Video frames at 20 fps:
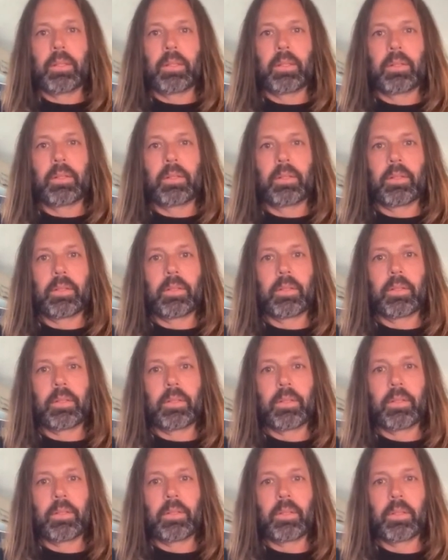
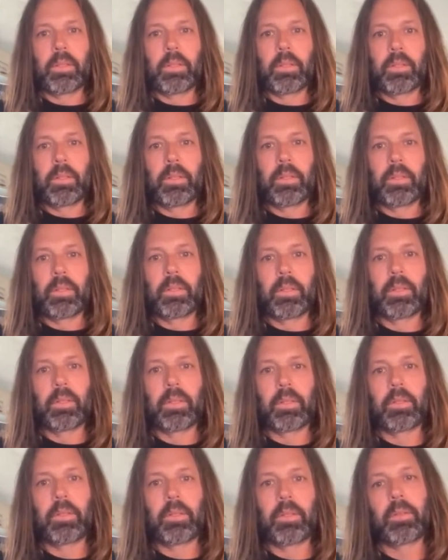
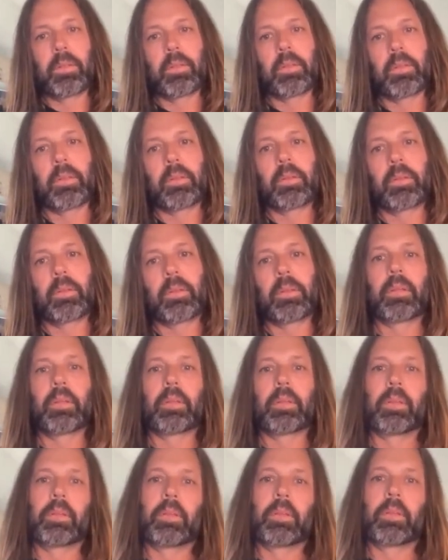
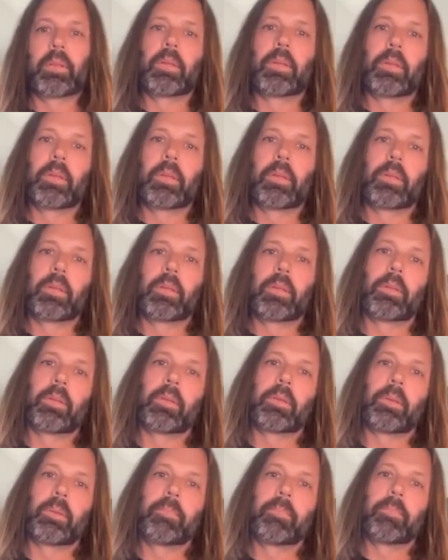
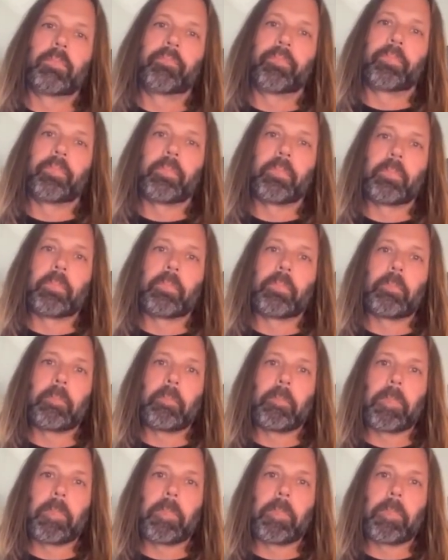[no speech]